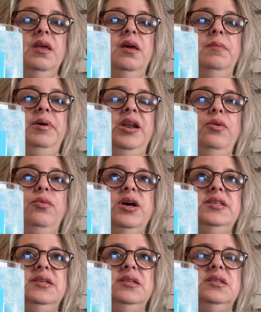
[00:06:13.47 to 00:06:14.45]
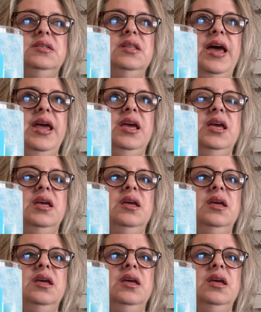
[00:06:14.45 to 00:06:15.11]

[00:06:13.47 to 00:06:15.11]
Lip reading: but it wasn't like